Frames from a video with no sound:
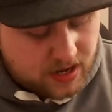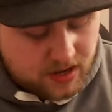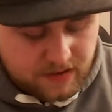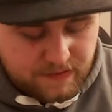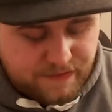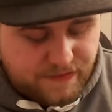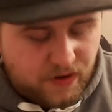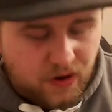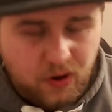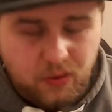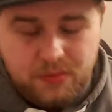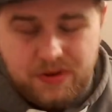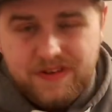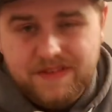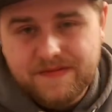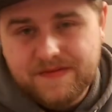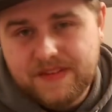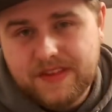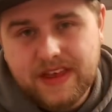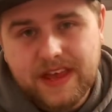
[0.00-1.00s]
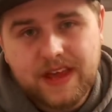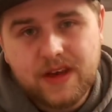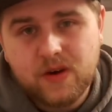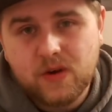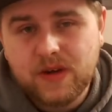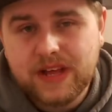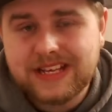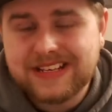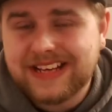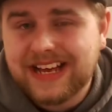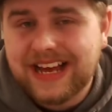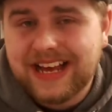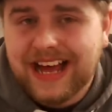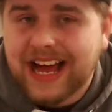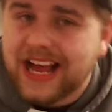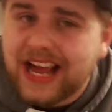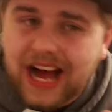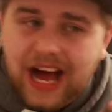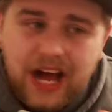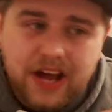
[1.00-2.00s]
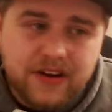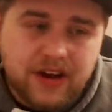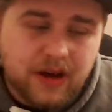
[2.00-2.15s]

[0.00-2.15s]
fault, but hey ho, I can't.